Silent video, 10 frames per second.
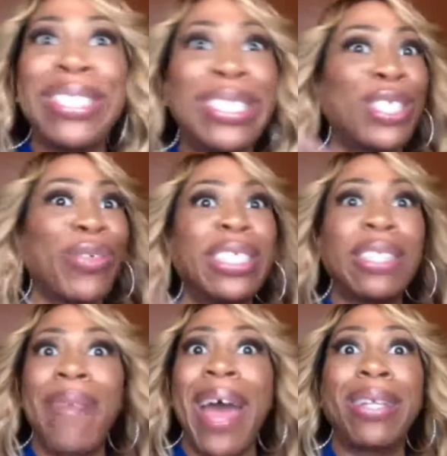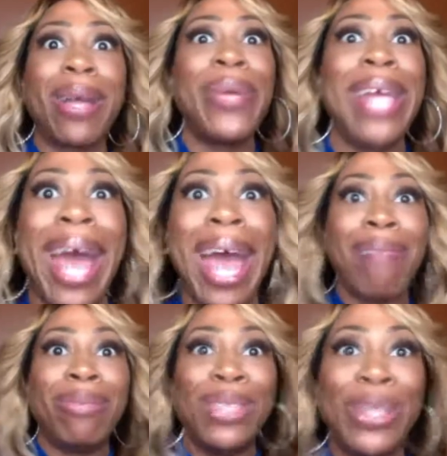just stress the fact that we have
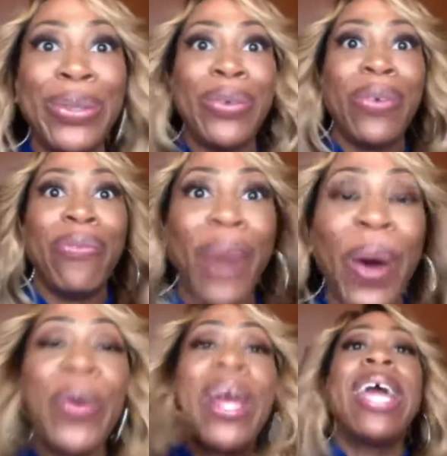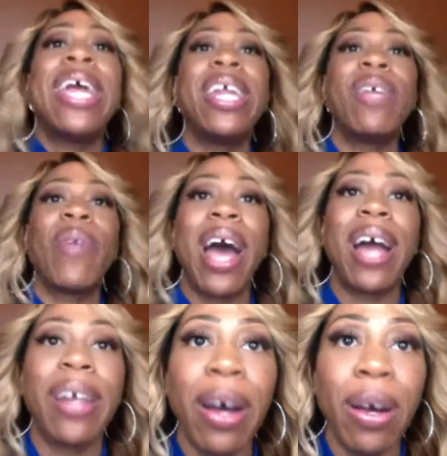to vote. Anyway, I
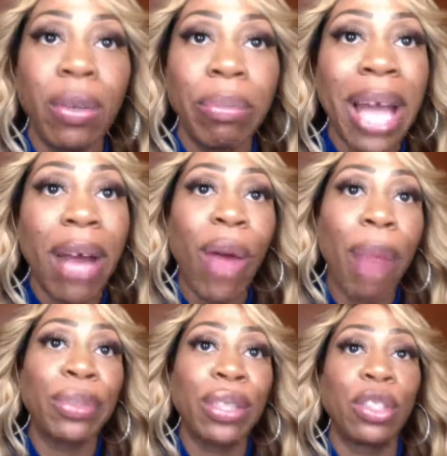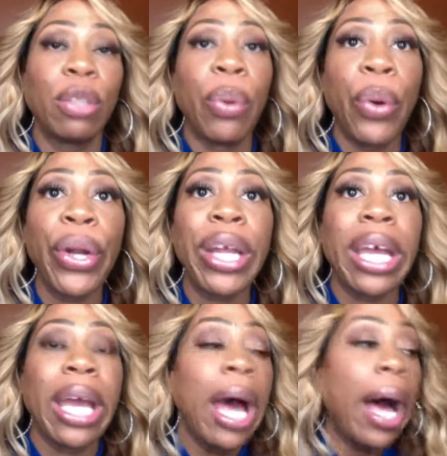know Black rappers are
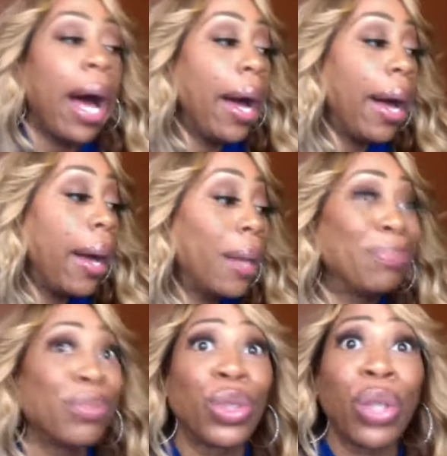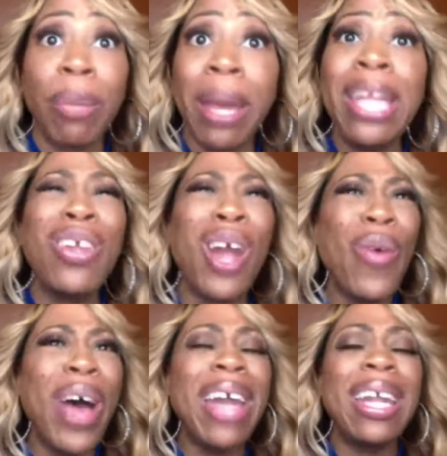supporting Trump. And you know
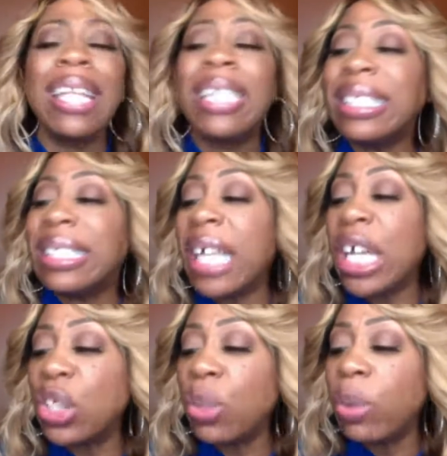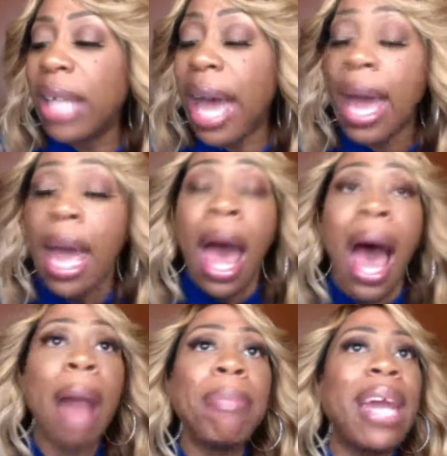what? This is the issue with that.
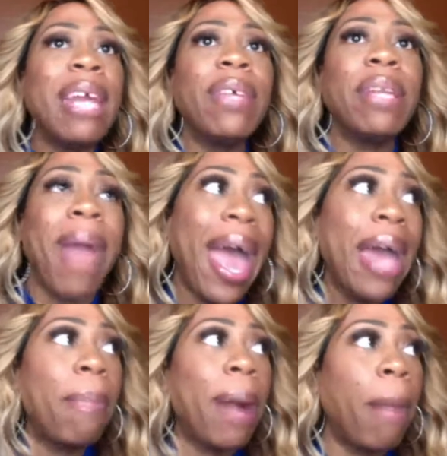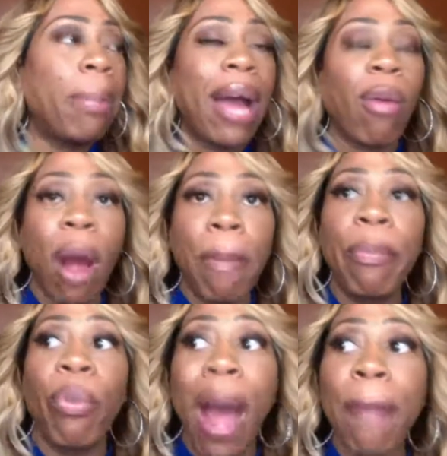I'm not even mad about Black
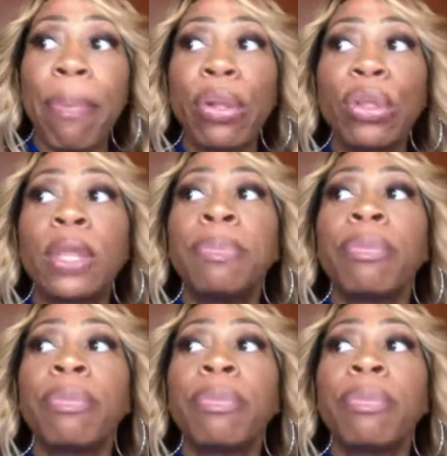rappers.